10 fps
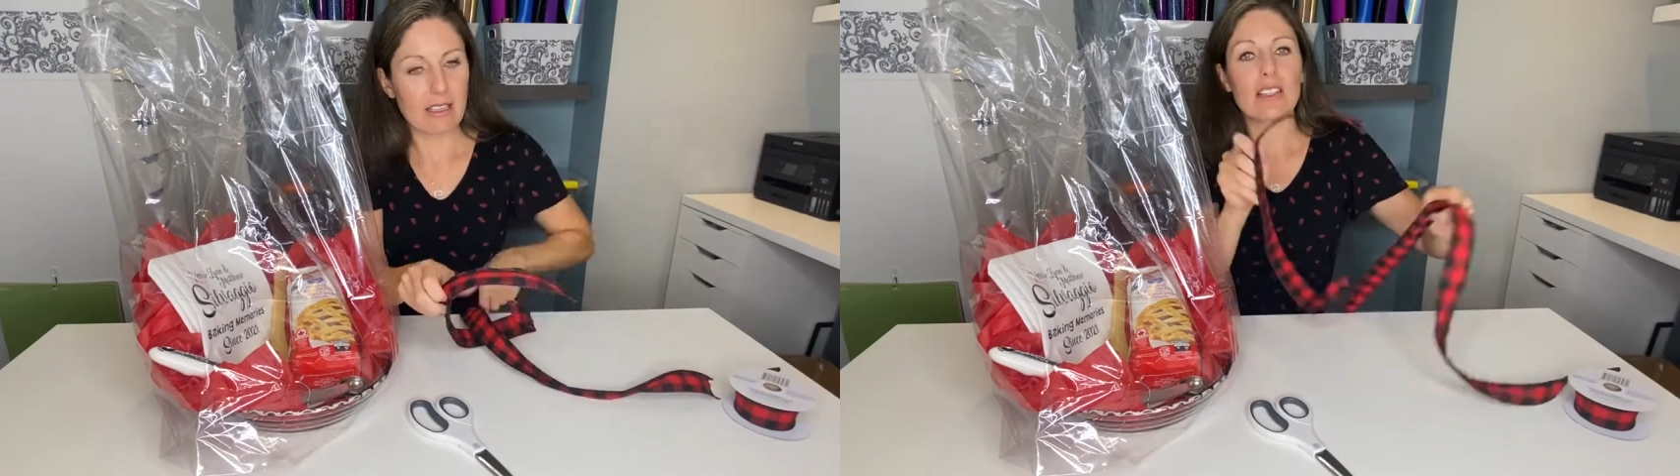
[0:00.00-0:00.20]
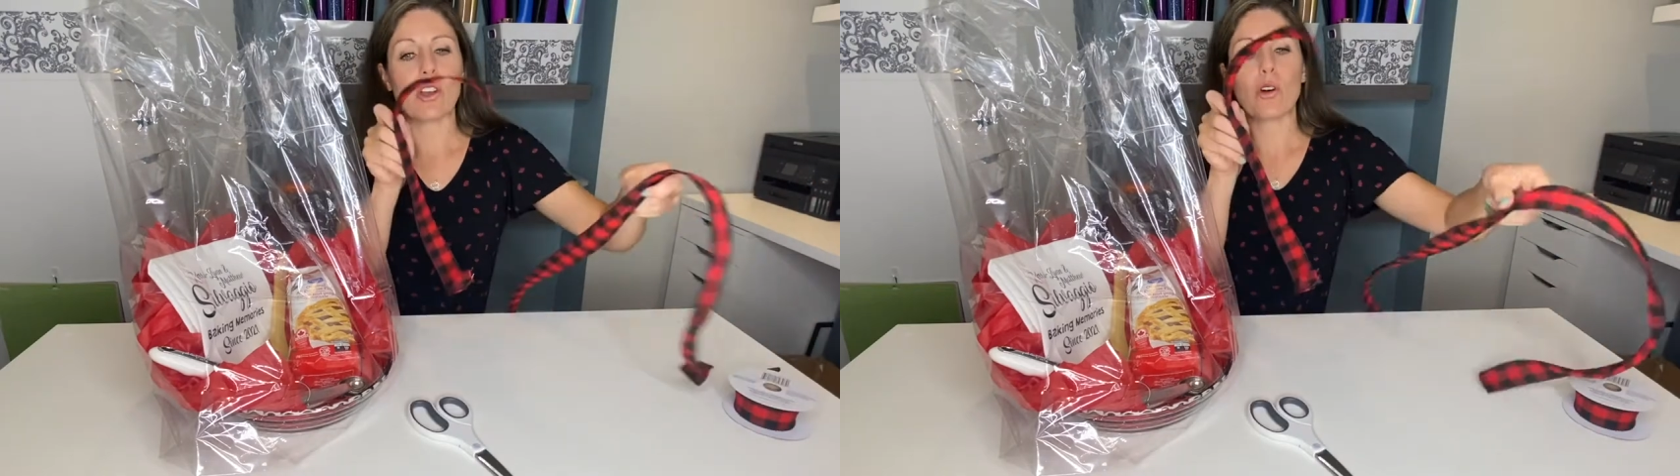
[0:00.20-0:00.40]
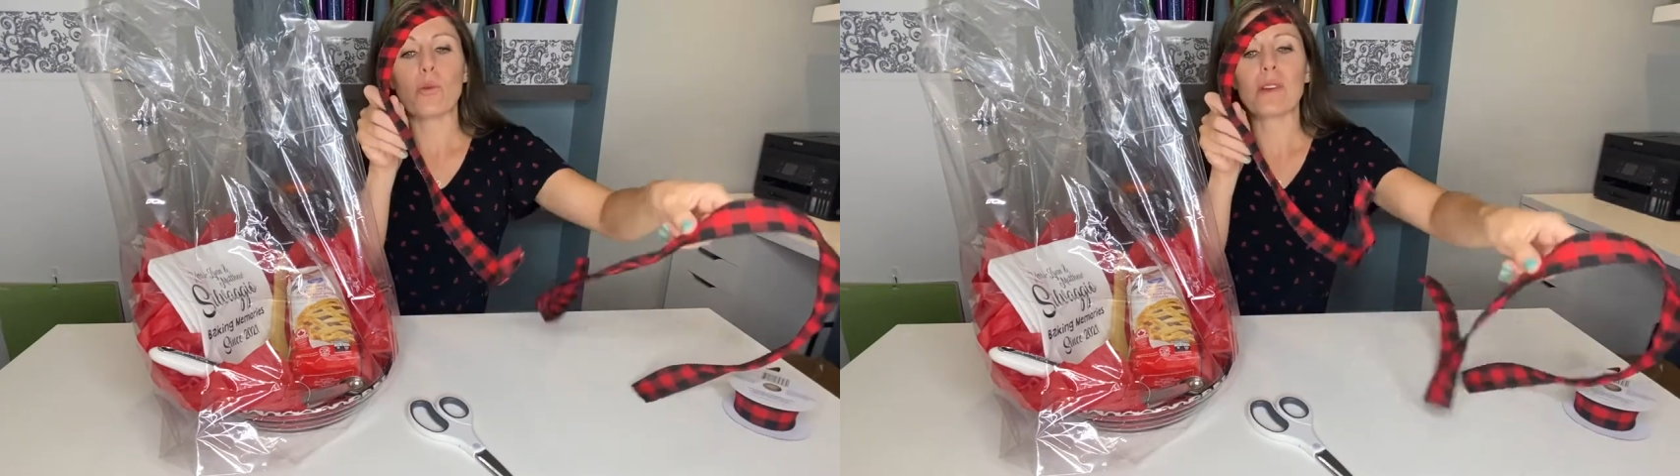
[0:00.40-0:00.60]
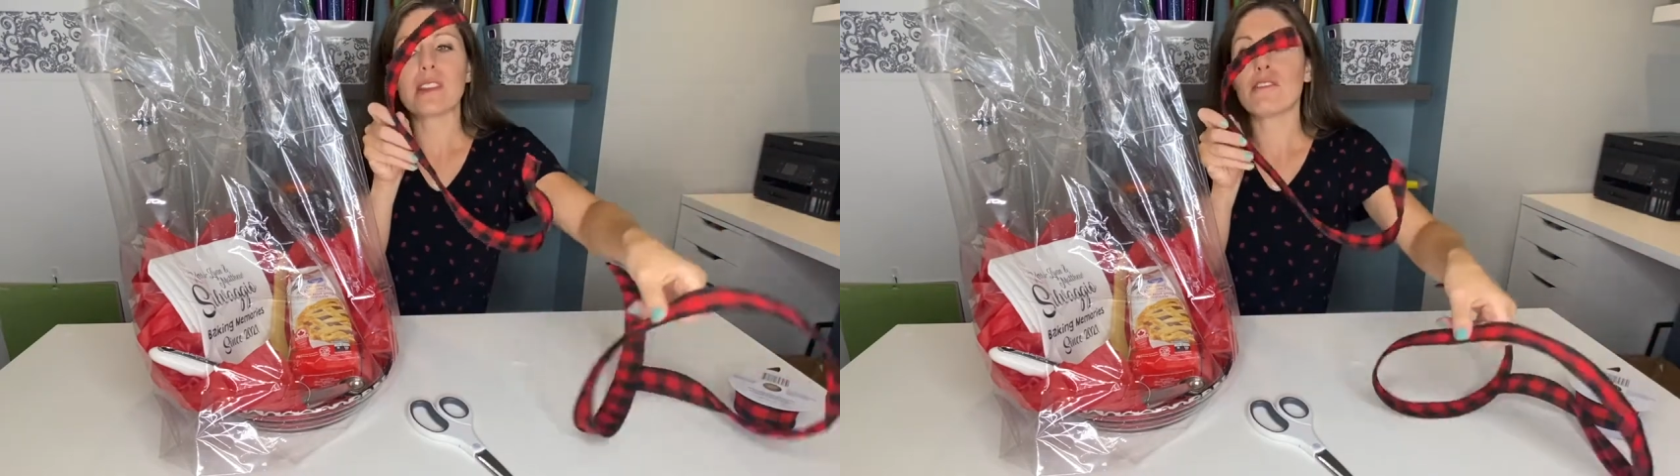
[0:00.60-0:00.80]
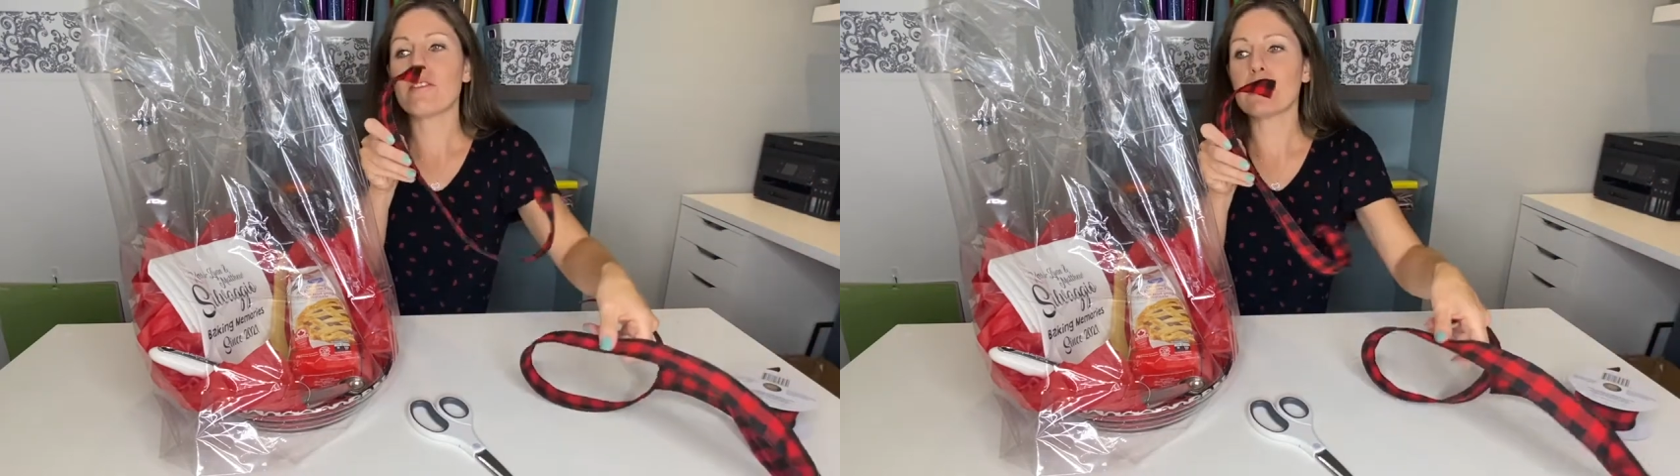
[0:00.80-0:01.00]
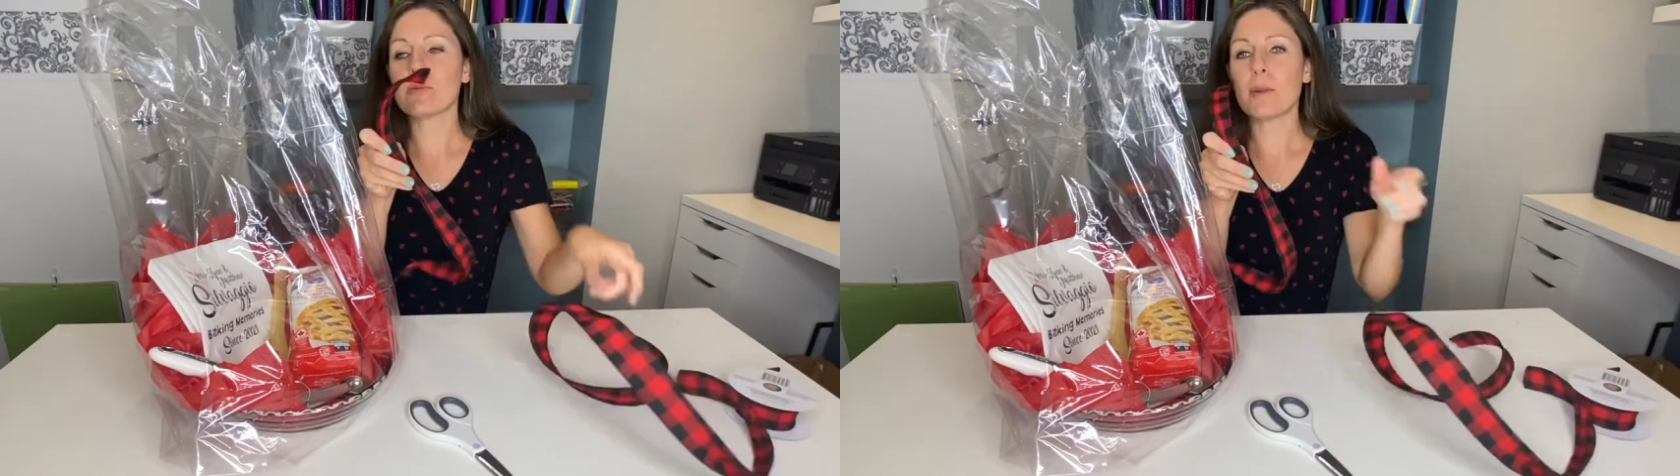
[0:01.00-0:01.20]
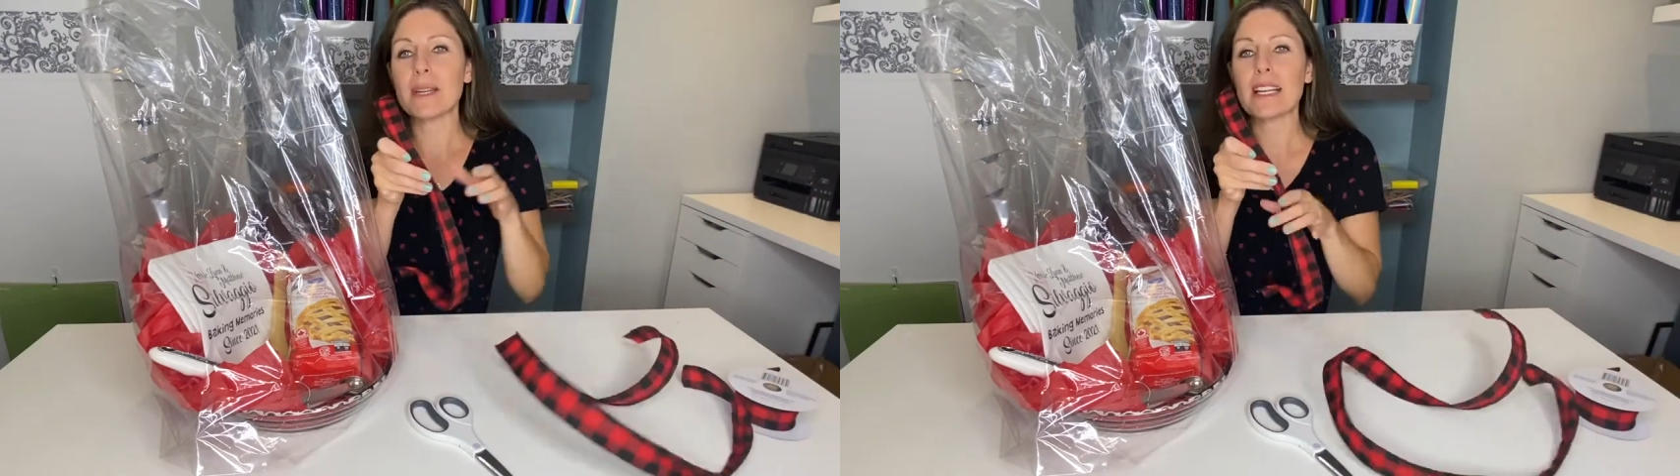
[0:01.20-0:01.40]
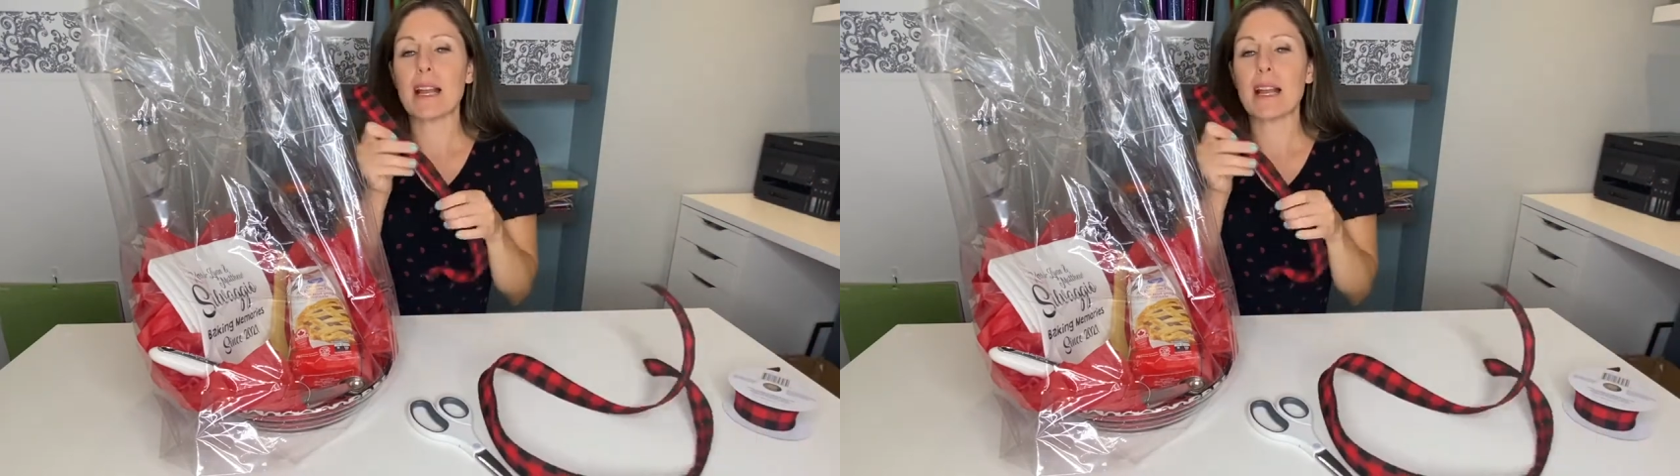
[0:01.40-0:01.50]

So with the first ribbon,